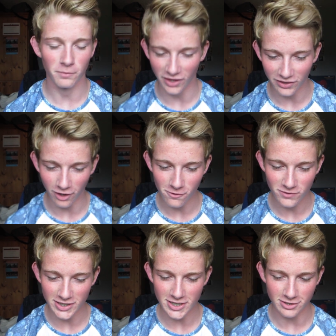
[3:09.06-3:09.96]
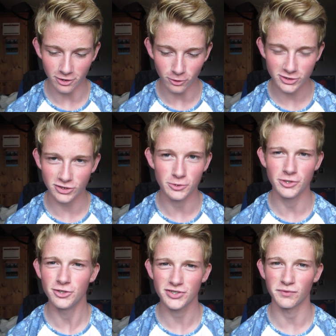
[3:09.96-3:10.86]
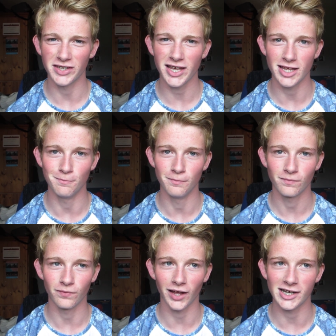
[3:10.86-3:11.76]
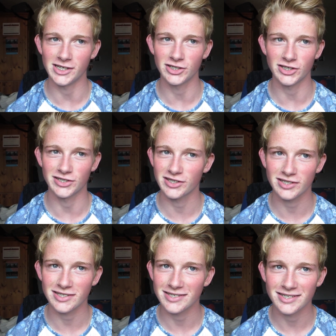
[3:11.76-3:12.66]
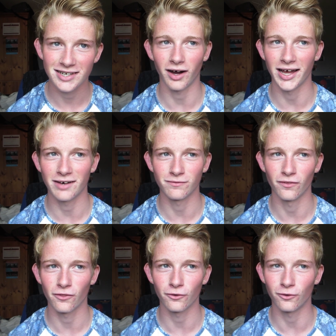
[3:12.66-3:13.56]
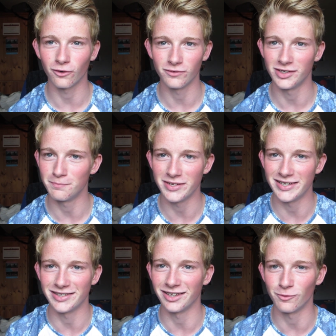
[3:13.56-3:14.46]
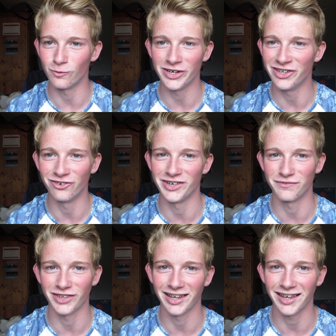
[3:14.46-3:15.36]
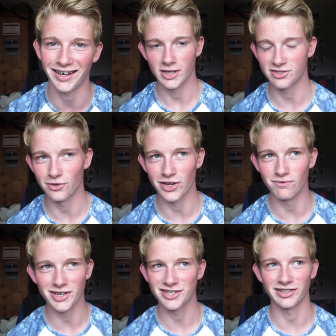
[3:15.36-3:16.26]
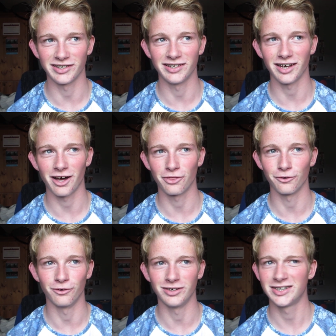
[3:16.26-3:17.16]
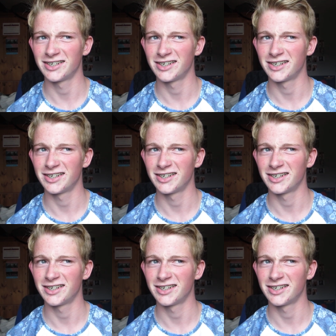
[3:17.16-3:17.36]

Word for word: But then over the years I got so used to the name that it just, I haven't thought of it being like weird or anything like that. It's only recently that I thought,